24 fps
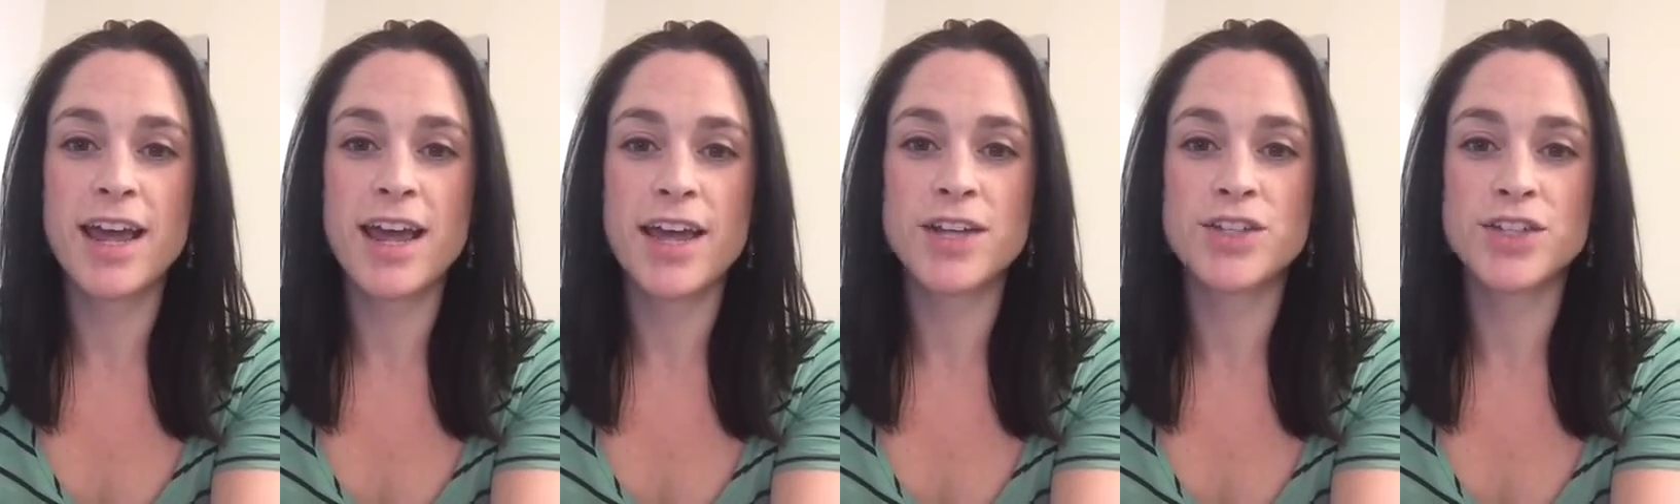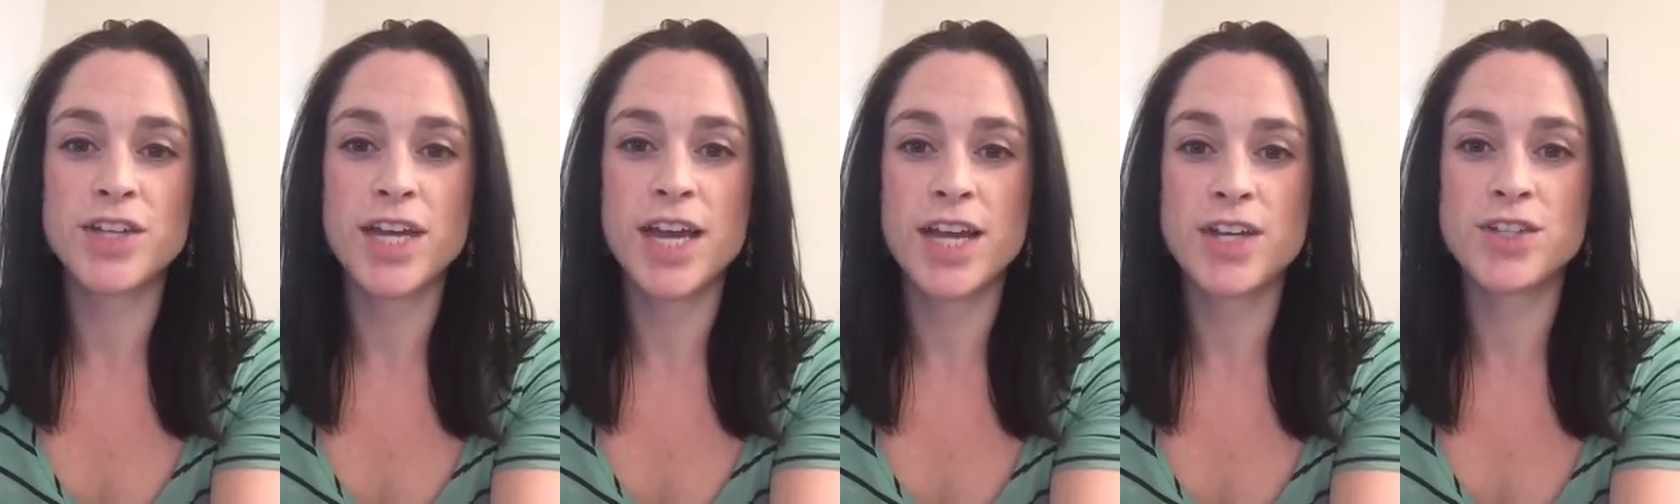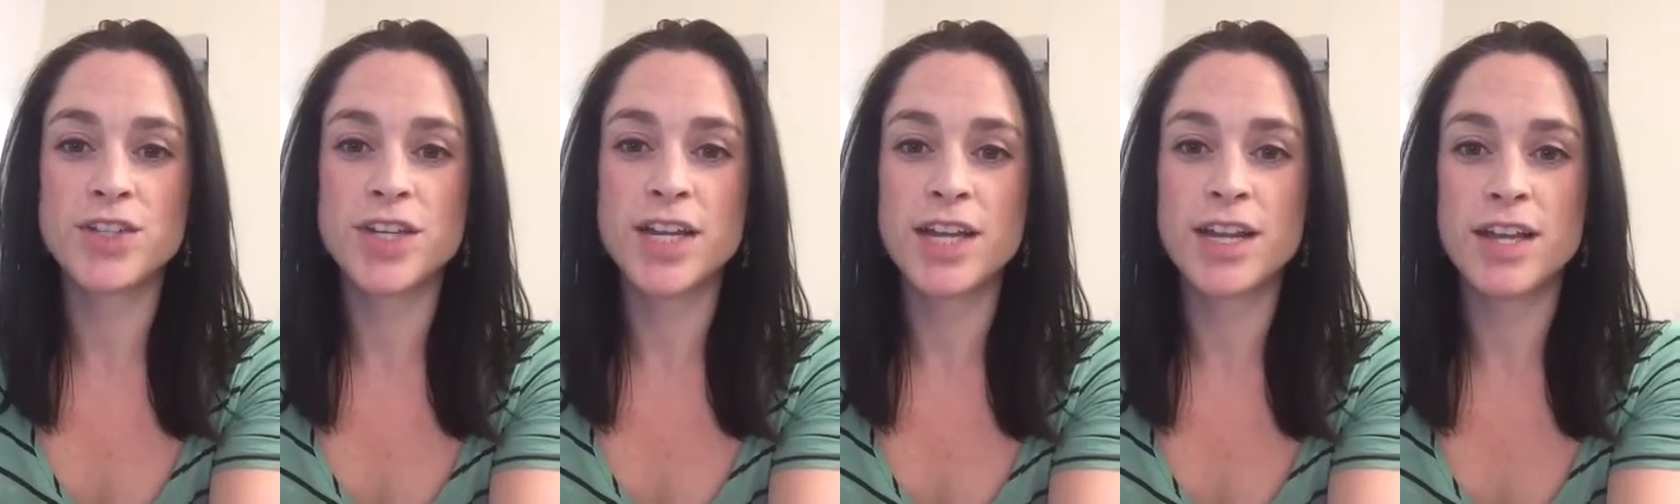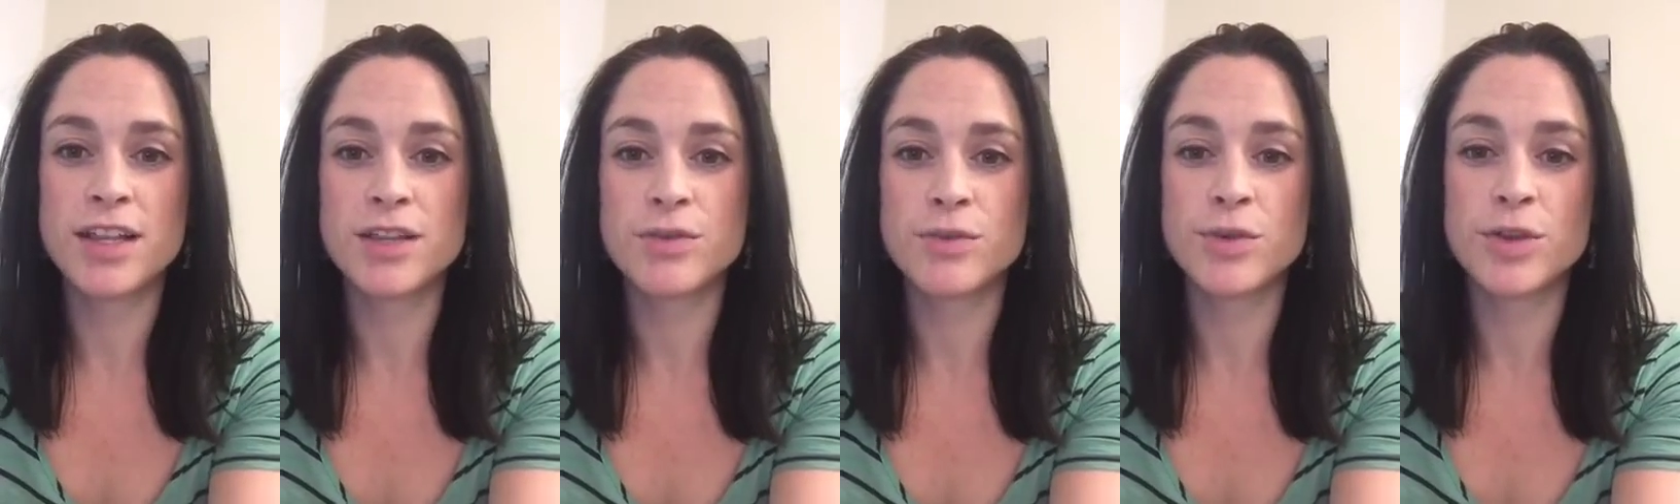
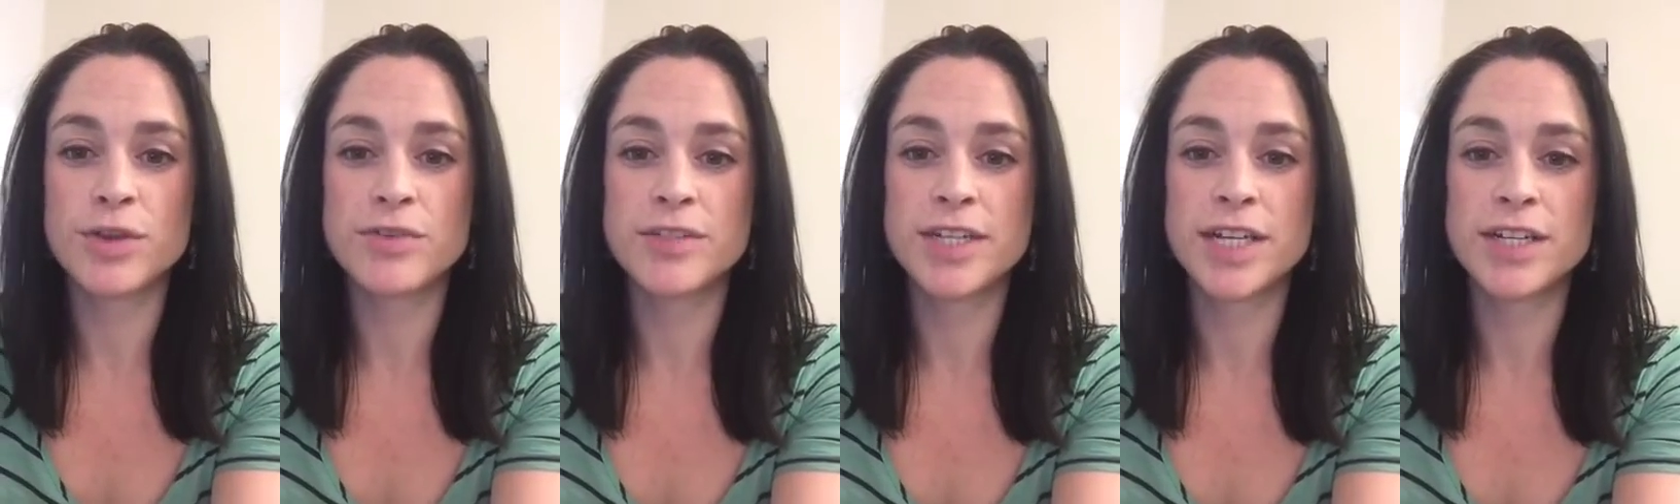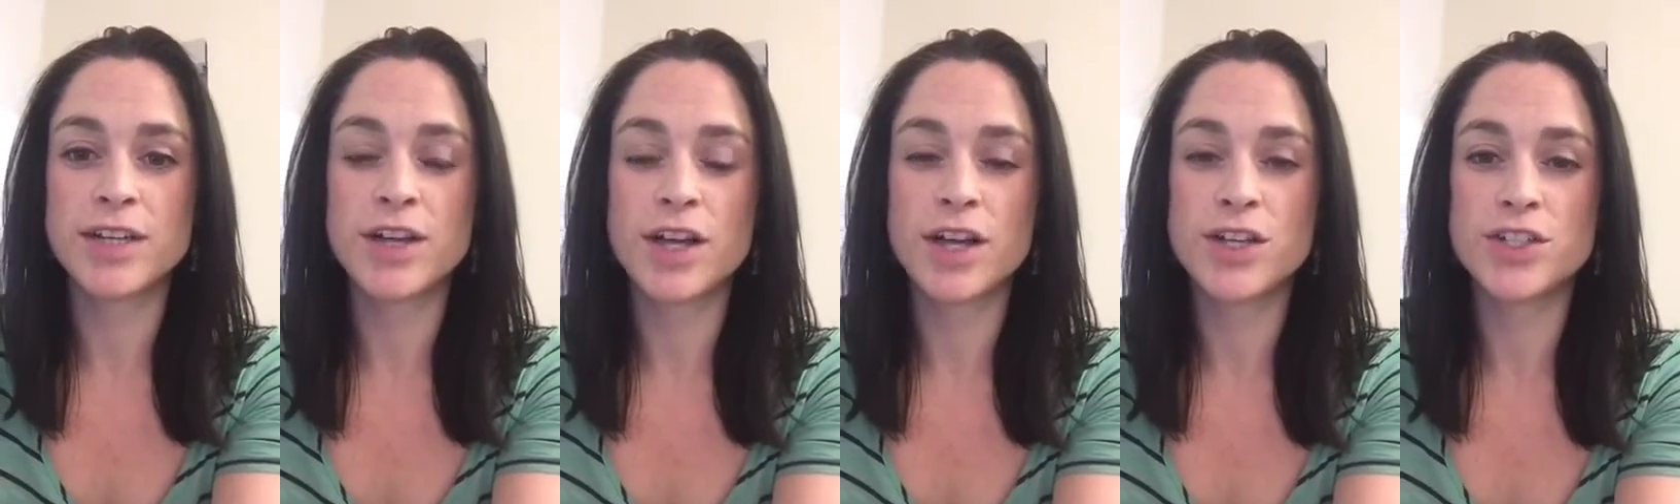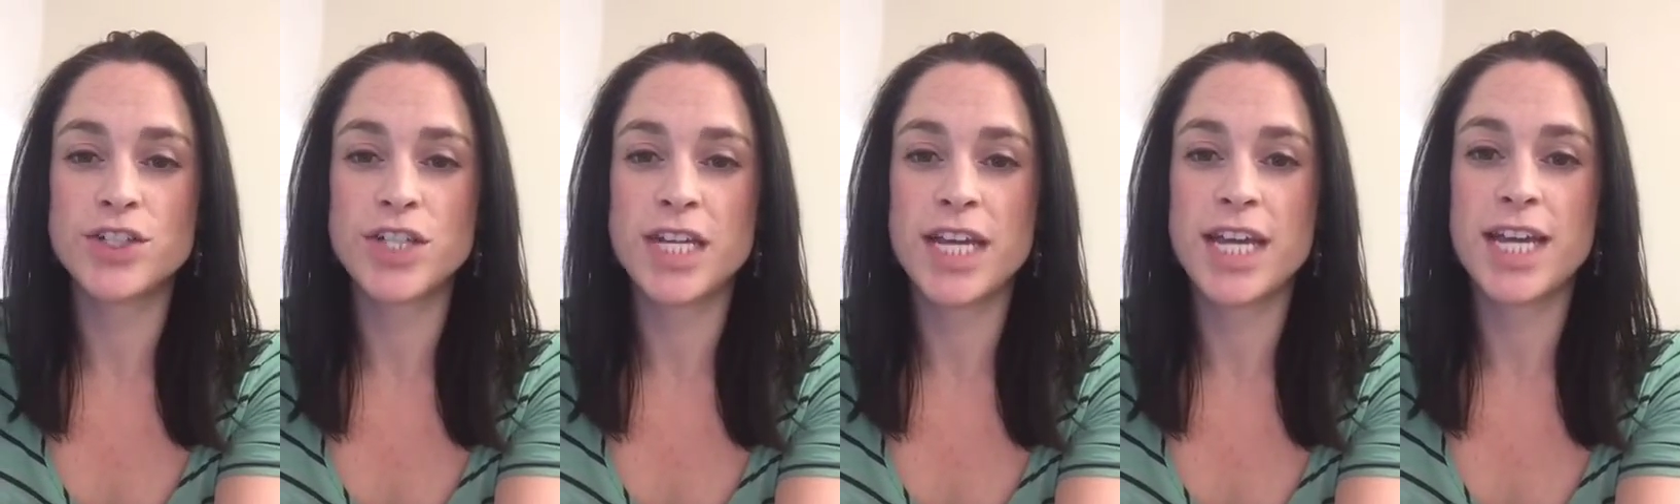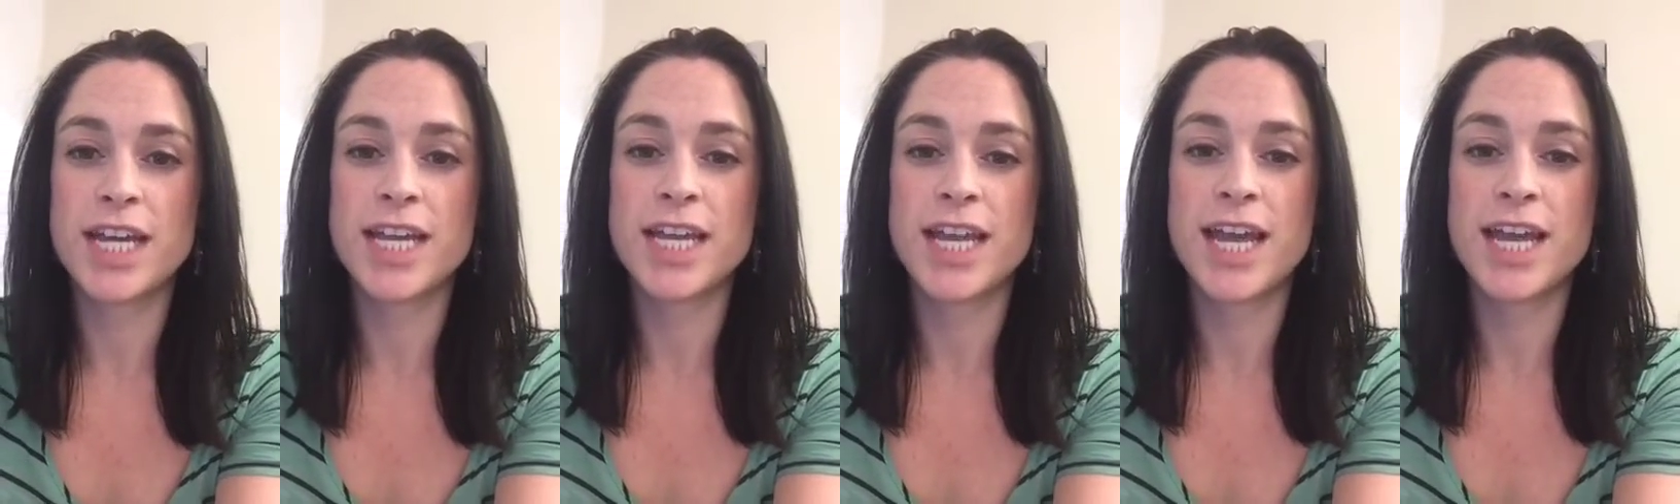education and the role of
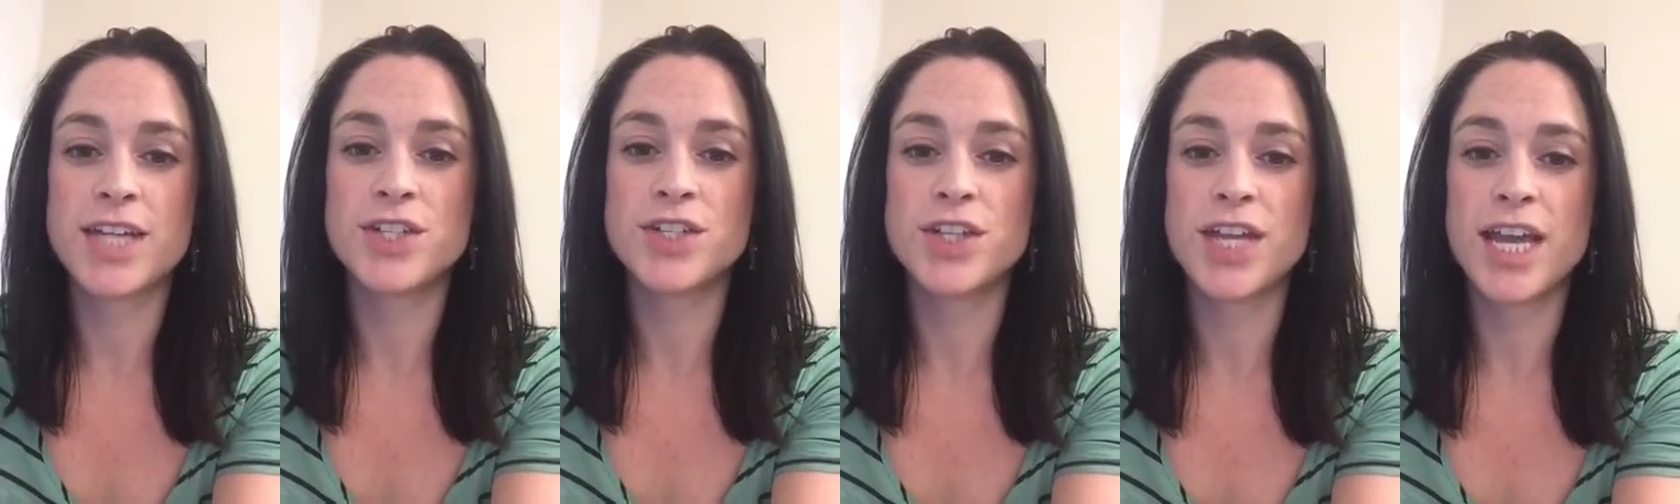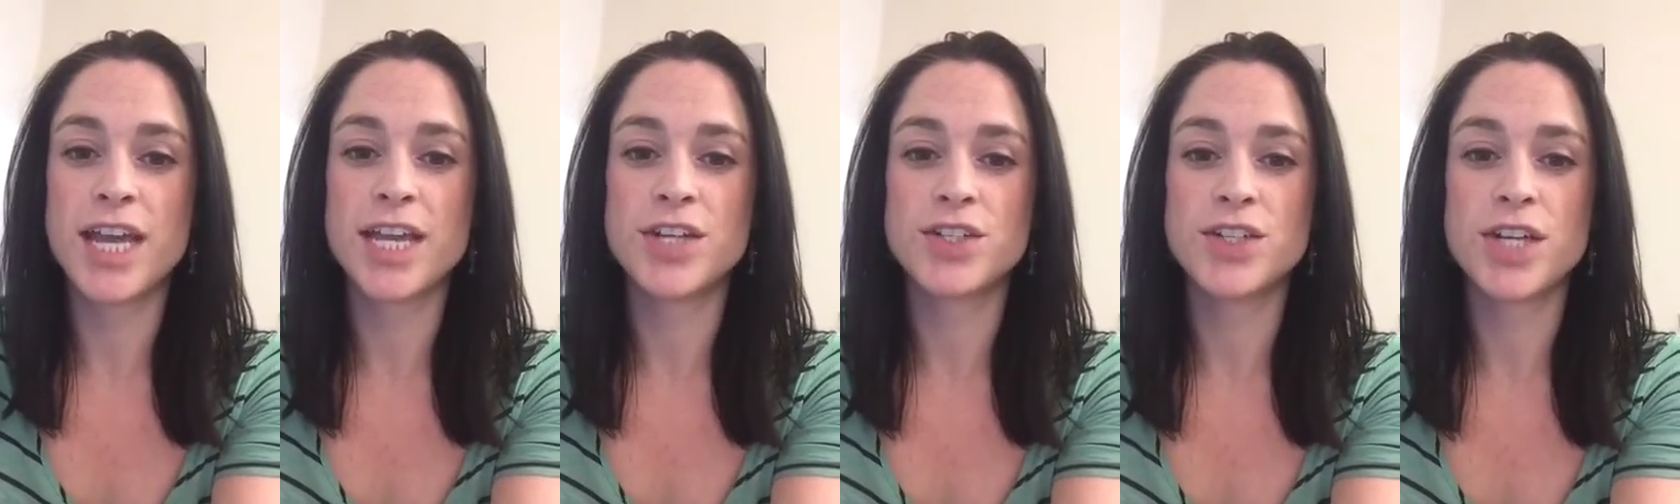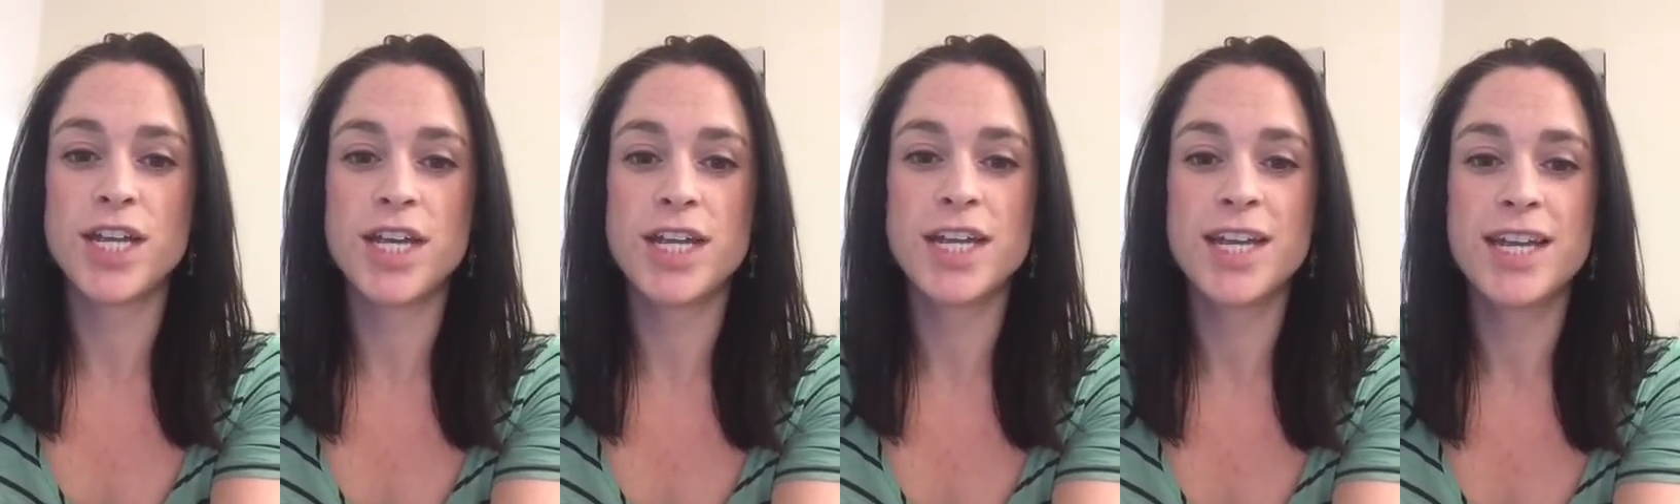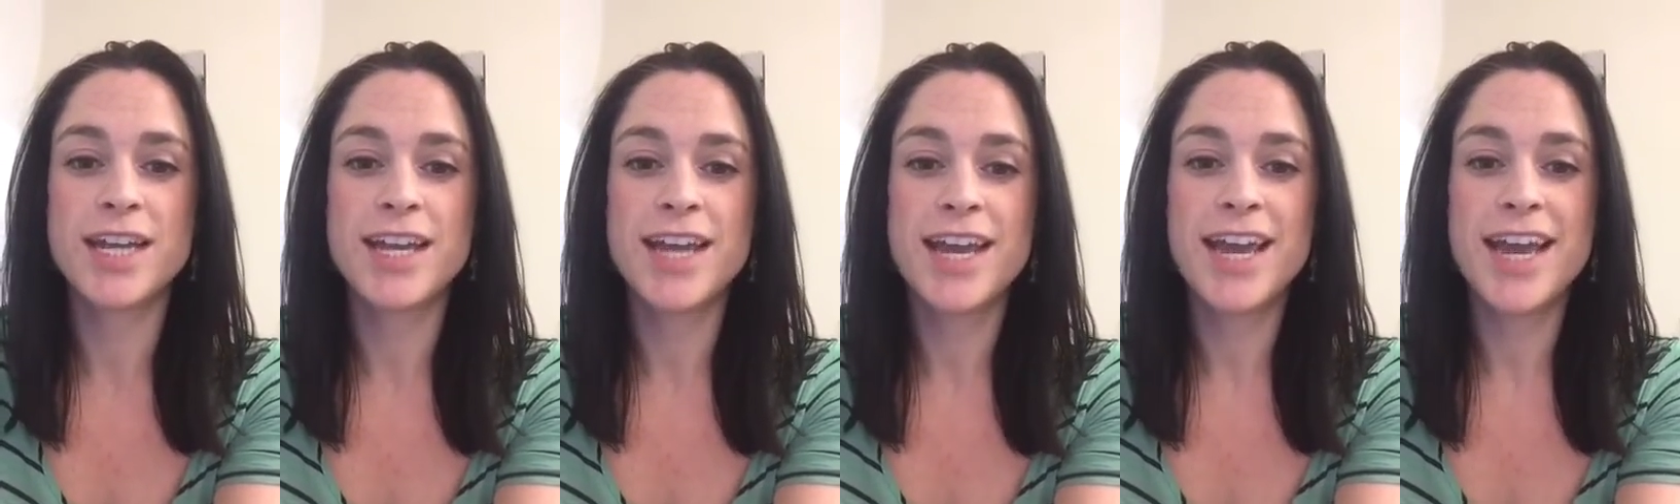technology in education.